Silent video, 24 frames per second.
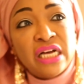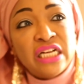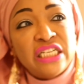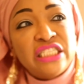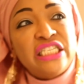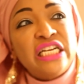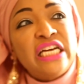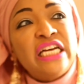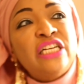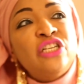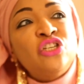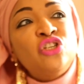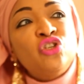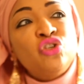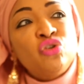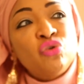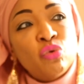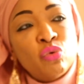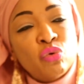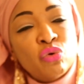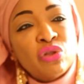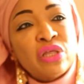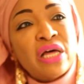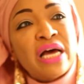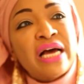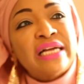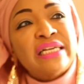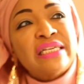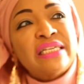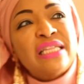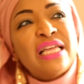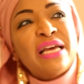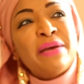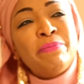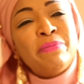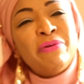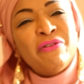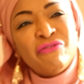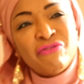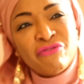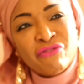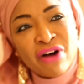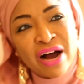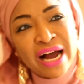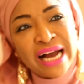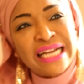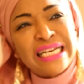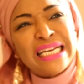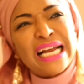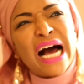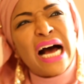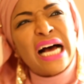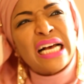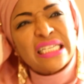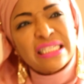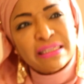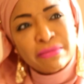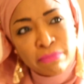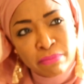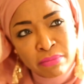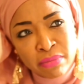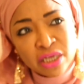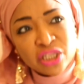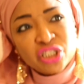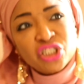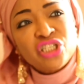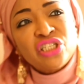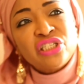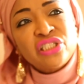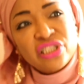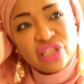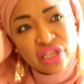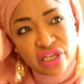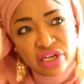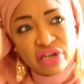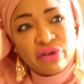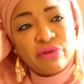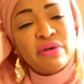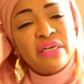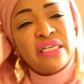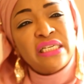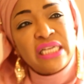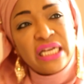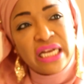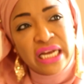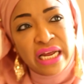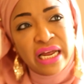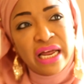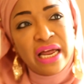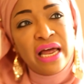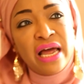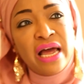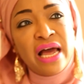to ensure that they provide as much security